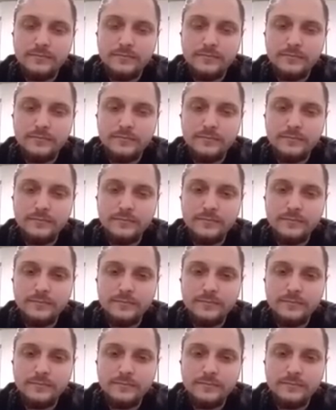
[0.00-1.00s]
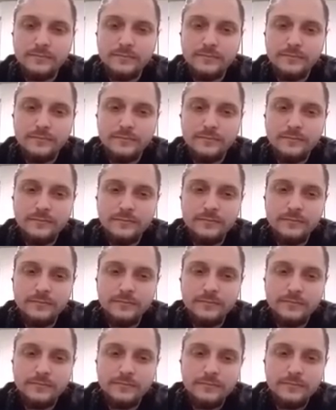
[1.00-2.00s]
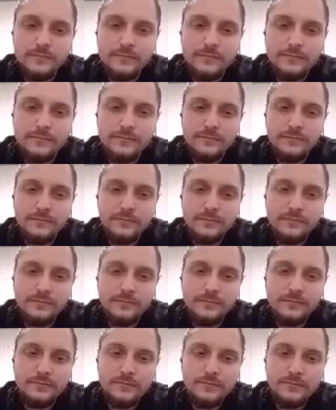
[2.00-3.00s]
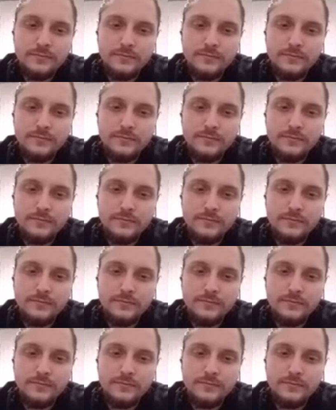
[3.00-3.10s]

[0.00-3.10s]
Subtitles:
This person isn't speaking.